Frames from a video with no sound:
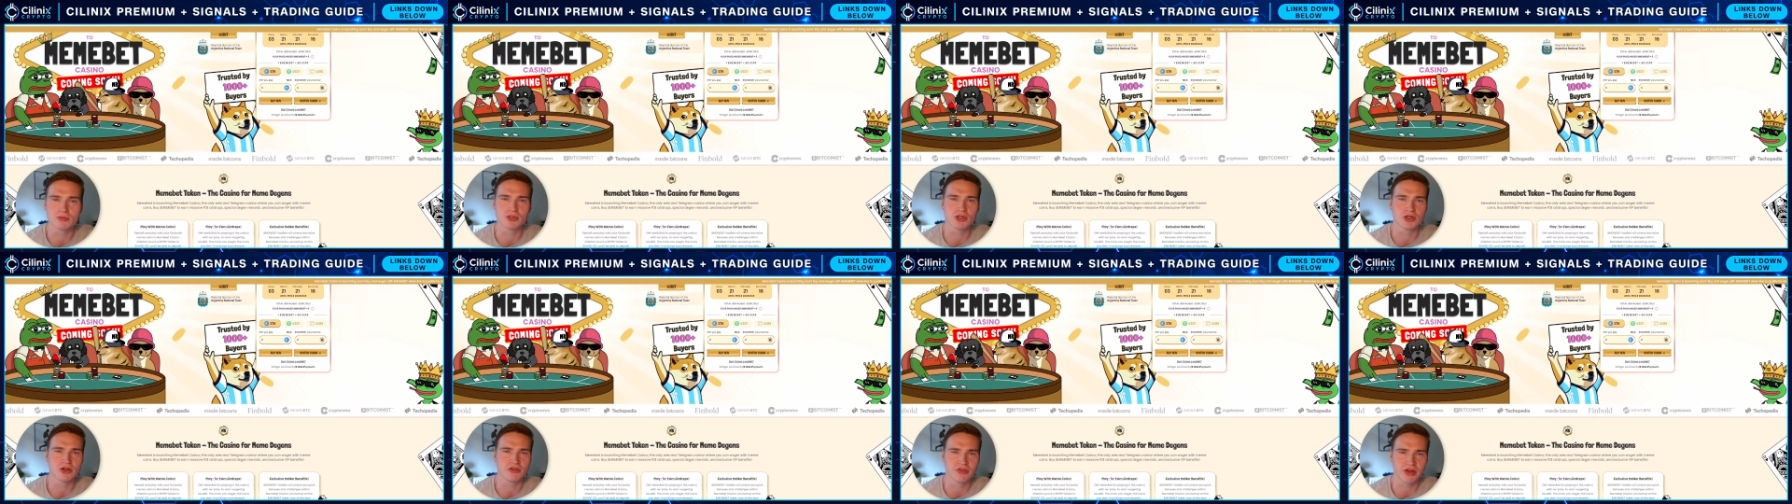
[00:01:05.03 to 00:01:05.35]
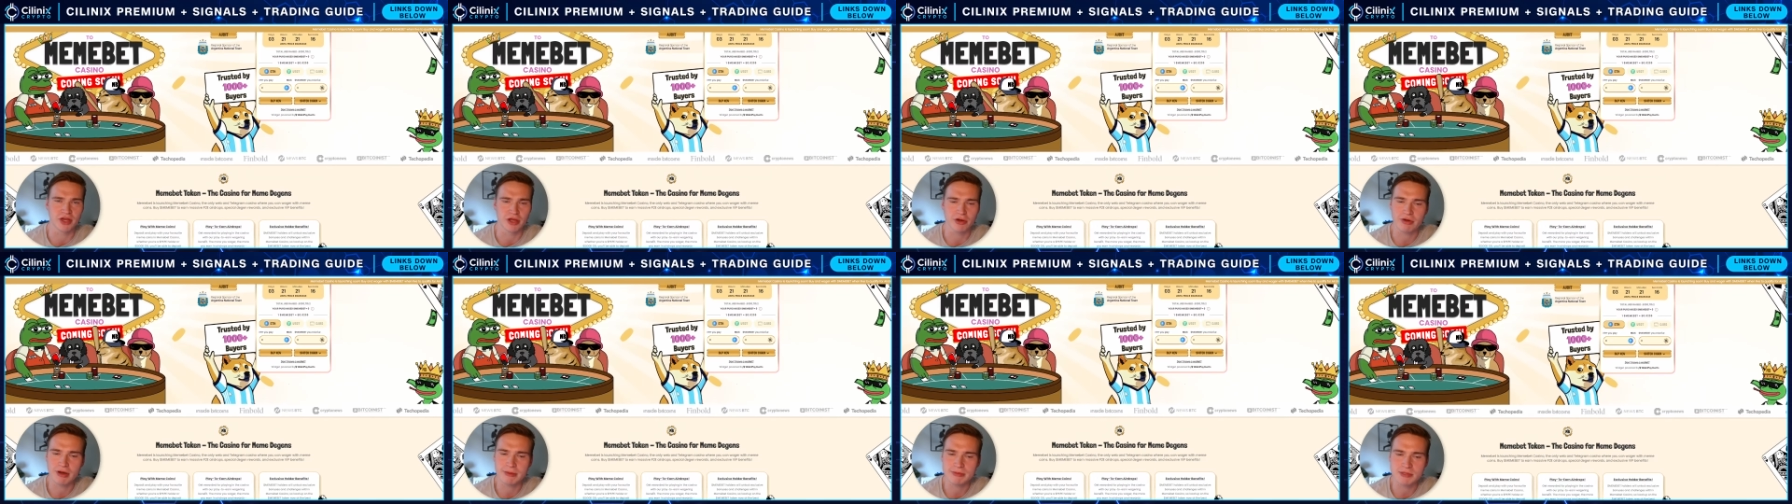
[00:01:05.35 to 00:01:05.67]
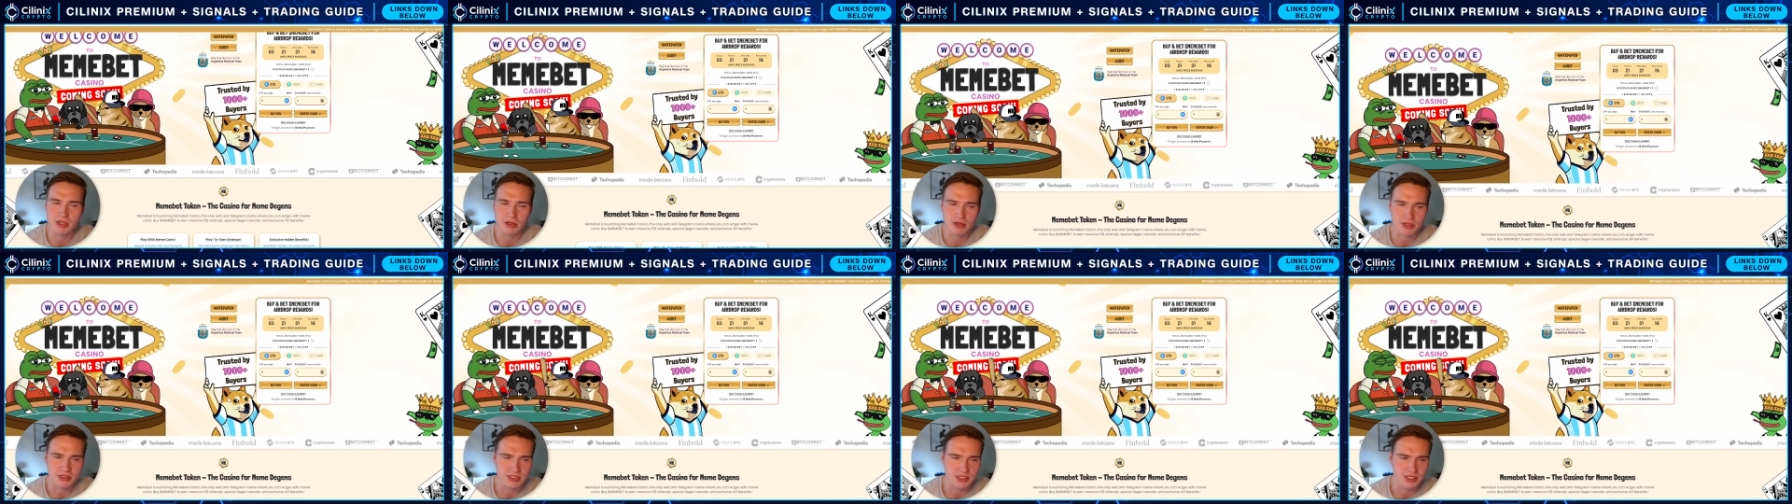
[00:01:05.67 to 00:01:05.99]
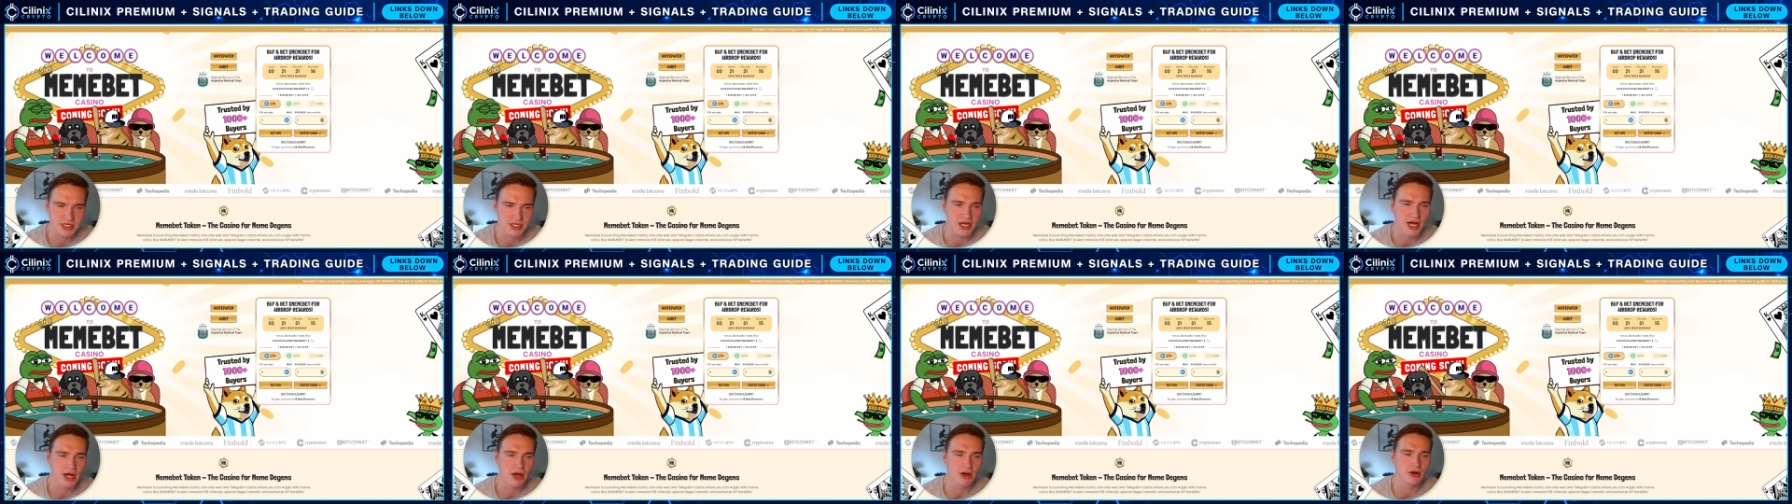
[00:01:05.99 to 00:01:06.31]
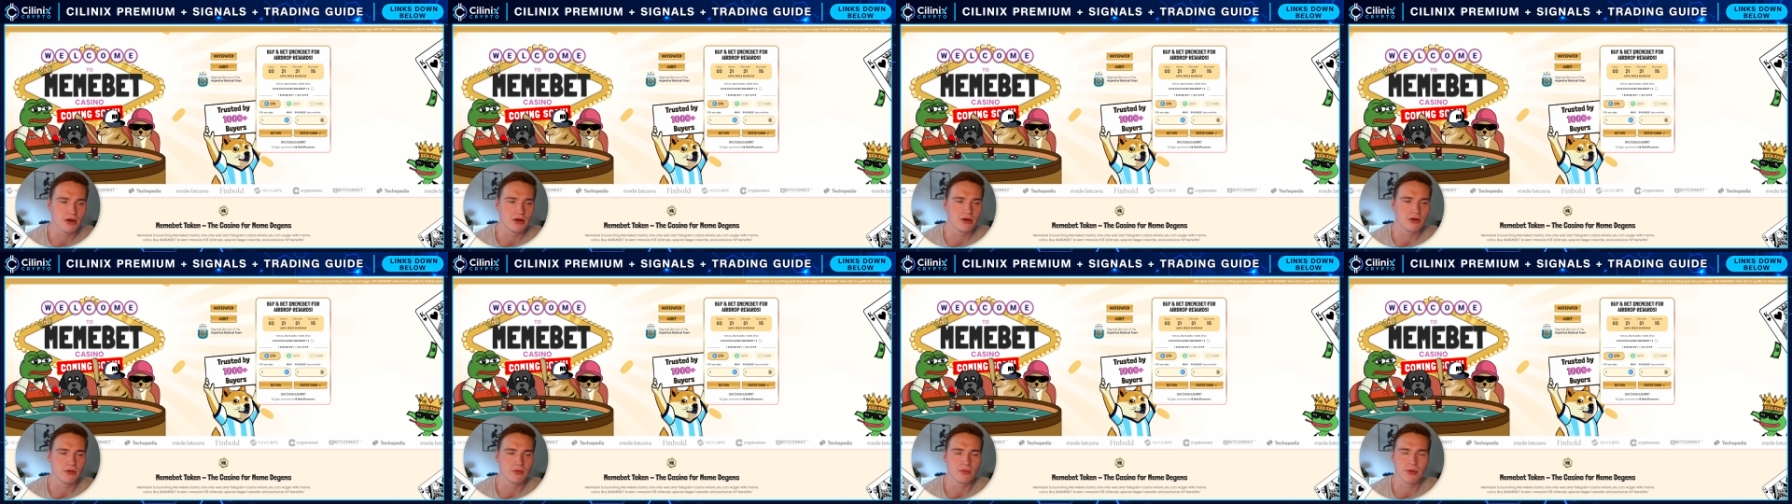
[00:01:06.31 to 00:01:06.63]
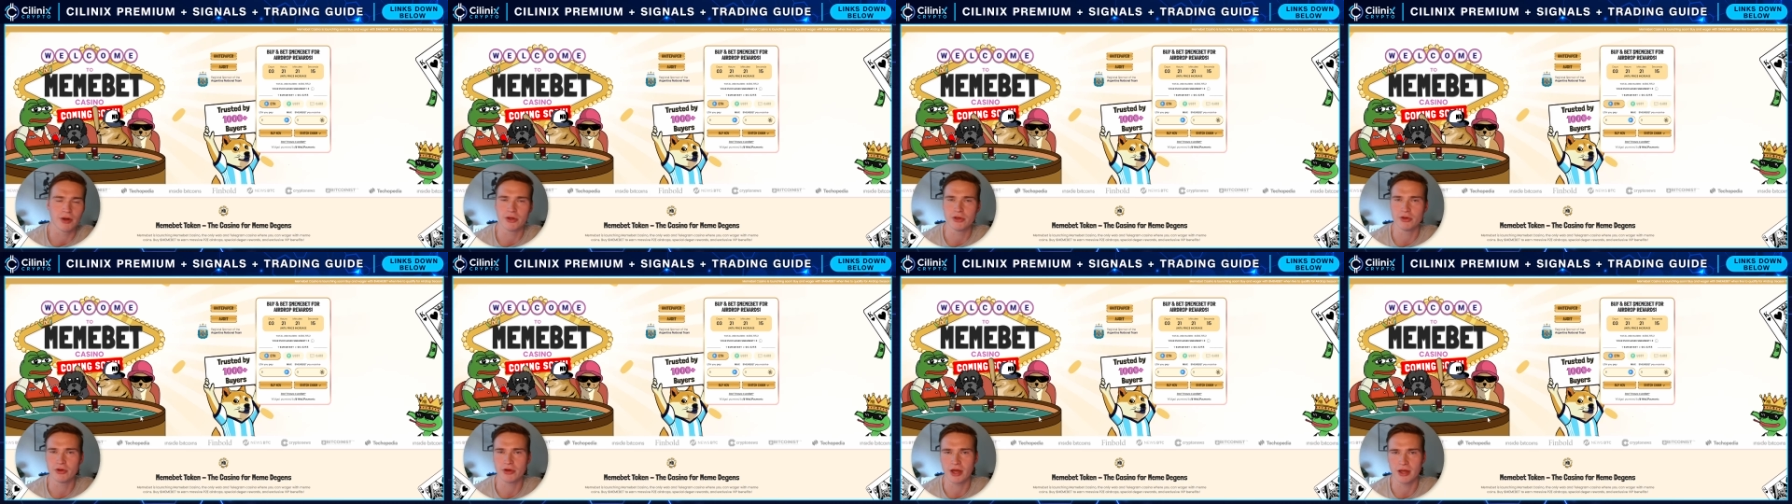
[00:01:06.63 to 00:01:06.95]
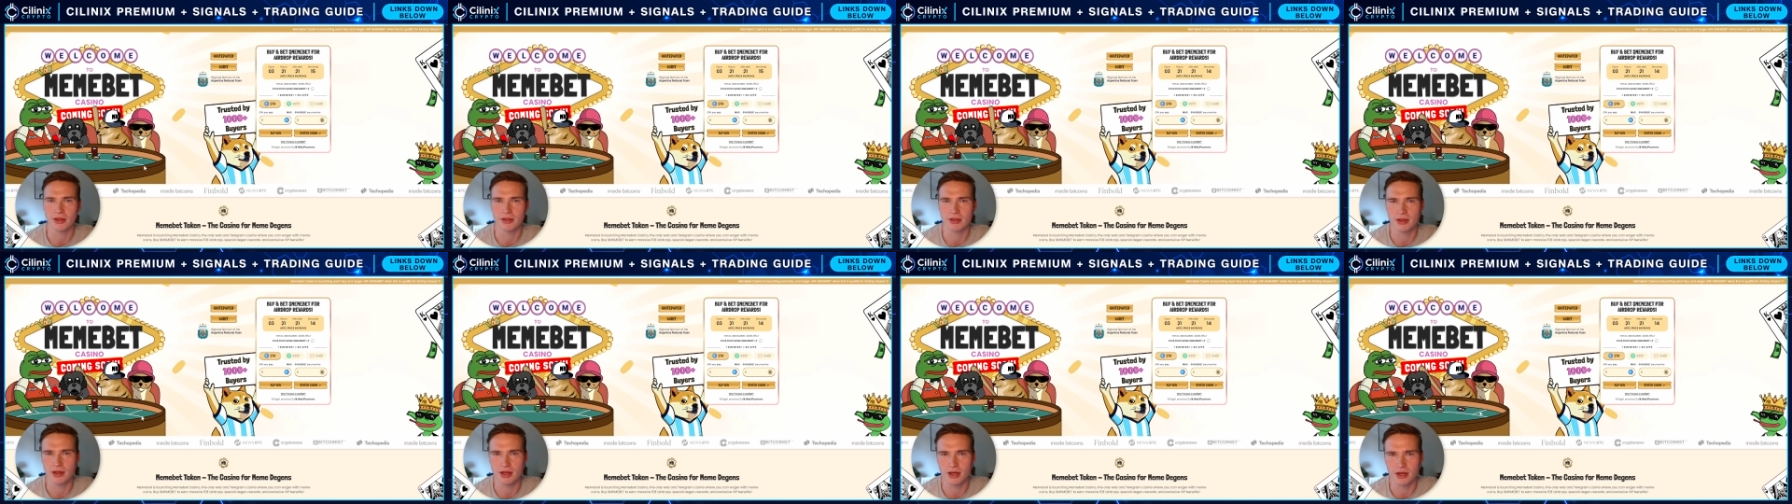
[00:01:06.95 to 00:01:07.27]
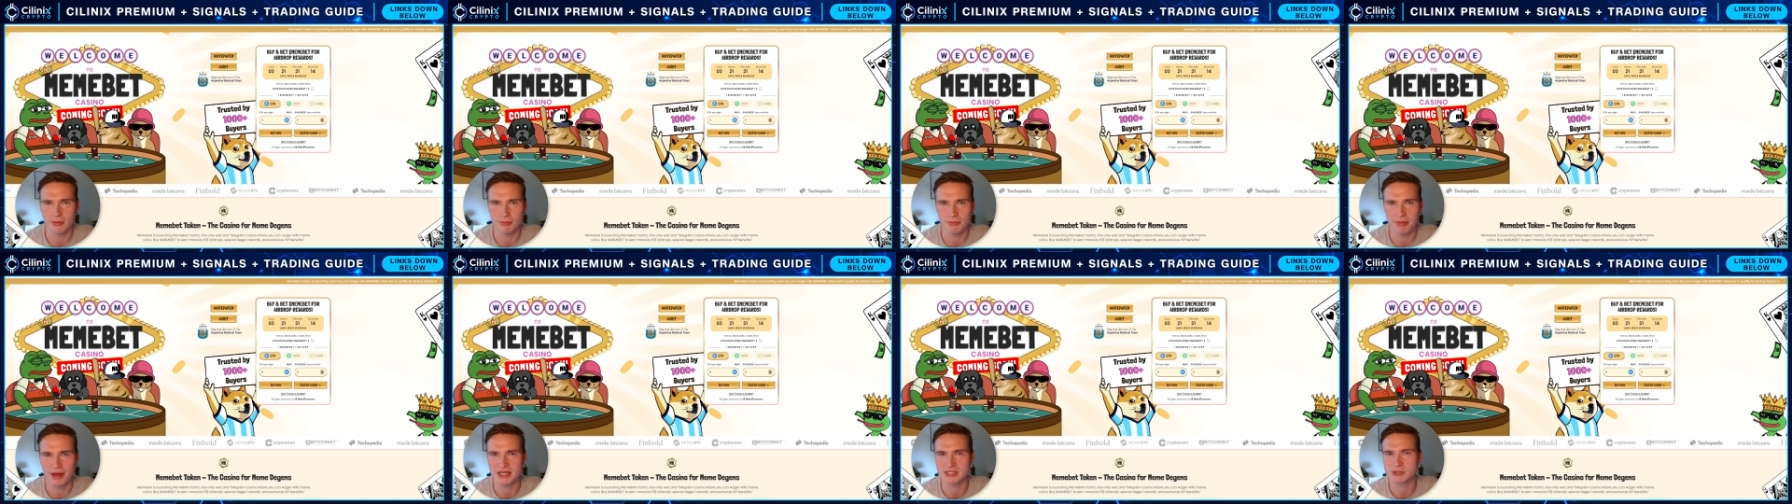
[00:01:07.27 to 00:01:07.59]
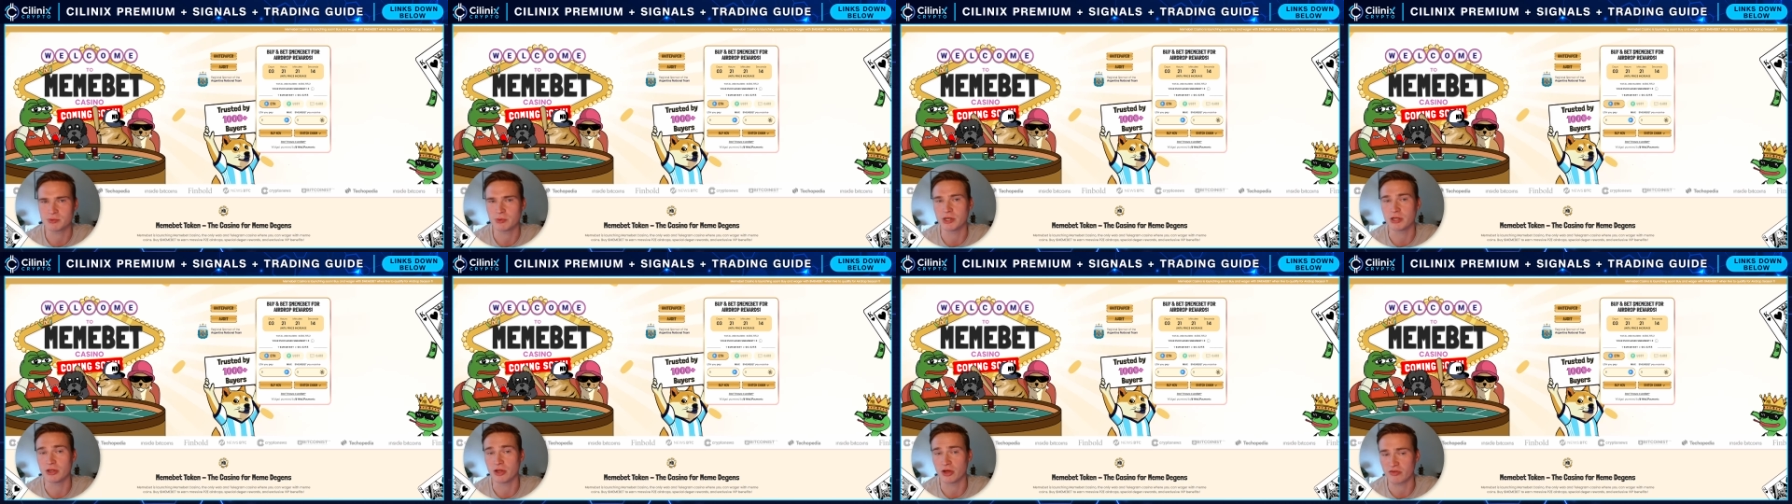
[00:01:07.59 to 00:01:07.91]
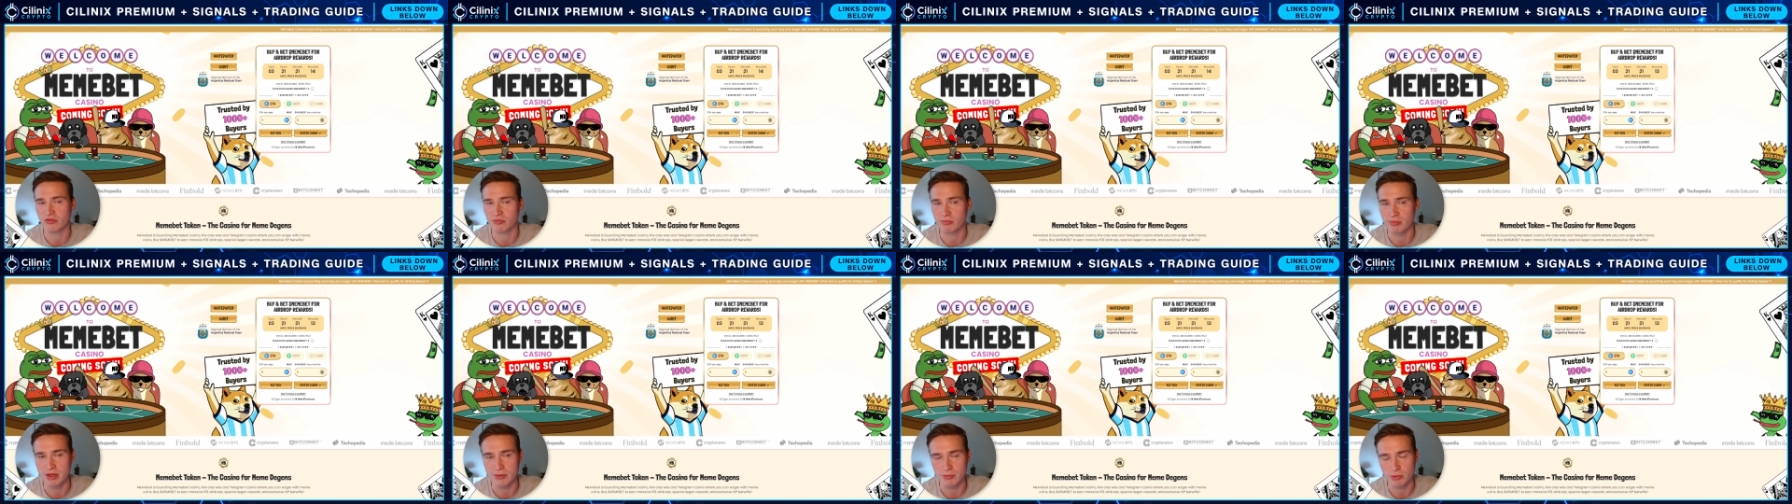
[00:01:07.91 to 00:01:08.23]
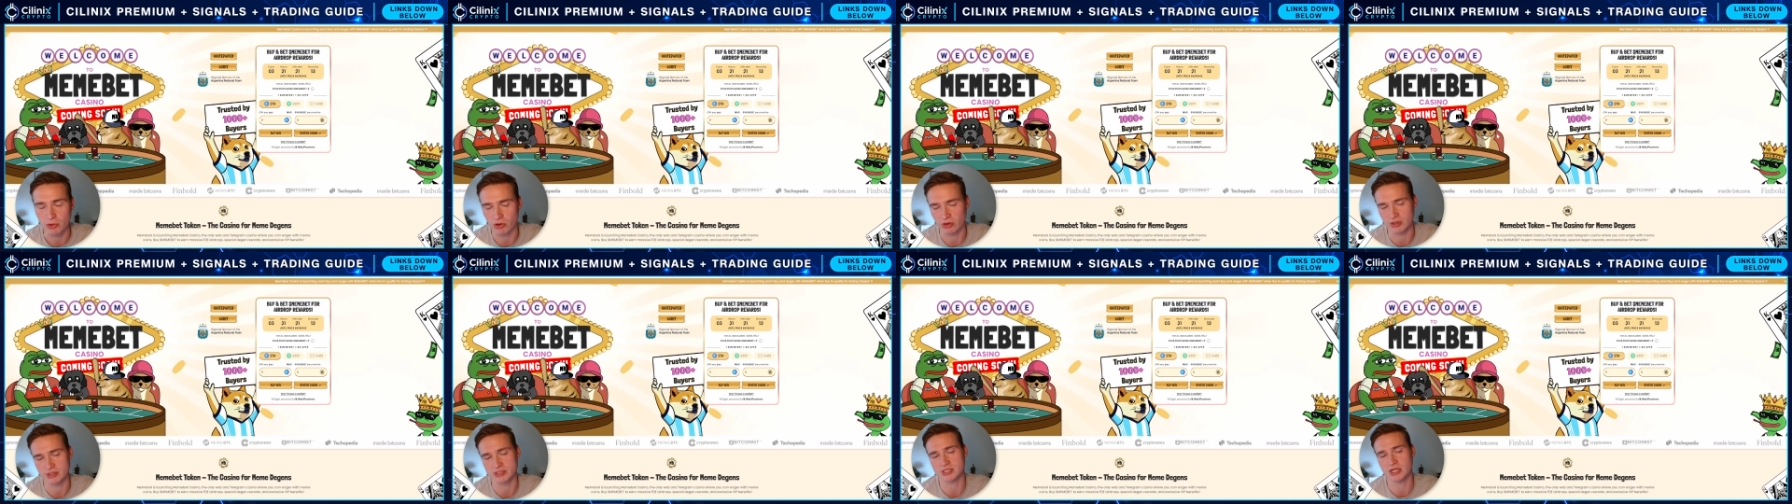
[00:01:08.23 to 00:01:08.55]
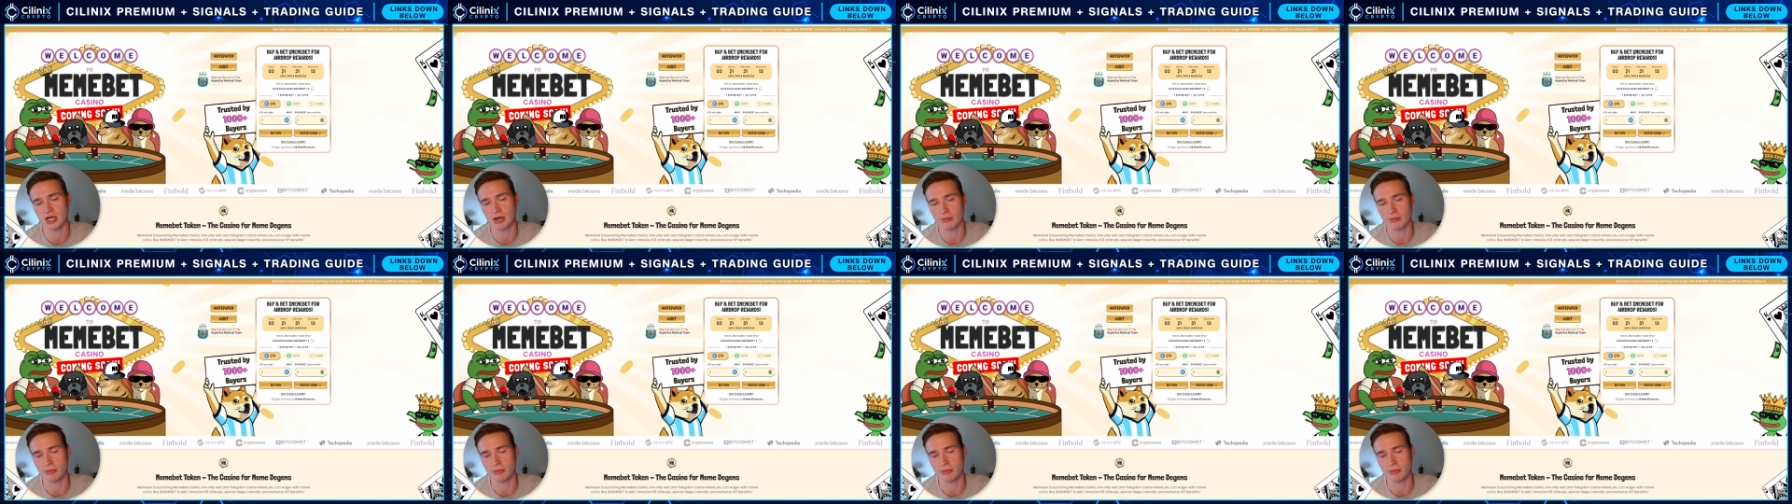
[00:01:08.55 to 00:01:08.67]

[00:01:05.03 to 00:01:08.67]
sort of a crypto casino where you can bet with a lot of meme coins.